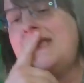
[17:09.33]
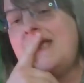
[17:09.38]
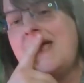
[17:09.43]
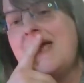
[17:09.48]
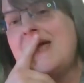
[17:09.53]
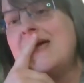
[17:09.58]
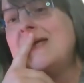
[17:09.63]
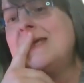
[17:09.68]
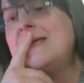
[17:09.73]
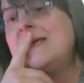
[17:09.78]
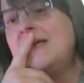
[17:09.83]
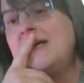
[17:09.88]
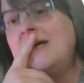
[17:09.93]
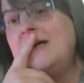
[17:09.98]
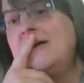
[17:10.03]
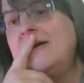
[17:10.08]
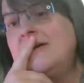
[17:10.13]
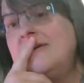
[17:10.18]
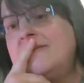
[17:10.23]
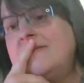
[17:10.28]
the end
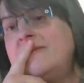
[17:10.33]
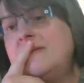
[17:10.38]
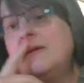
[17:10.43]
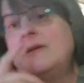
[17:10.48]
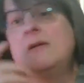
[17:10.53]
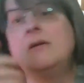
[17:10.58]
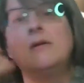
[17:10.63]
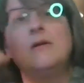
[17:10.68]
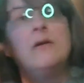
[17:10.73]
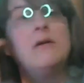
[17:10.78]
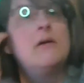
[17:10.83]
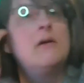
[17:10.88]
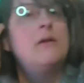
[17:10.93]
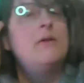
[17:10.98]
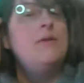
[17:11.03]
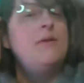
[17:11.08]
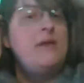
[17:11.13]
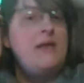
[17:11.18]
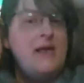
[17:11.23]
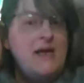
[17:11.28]
of
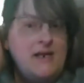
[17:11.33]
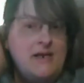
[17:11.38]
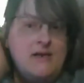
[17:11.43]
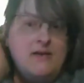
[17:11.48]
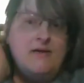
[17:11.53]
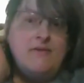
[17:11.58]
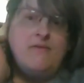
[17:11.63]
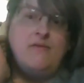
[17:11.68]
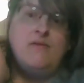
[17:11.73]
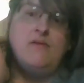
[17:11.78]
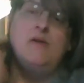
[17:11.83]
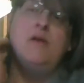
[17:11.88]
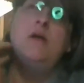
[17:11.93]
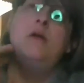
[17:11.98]
the end of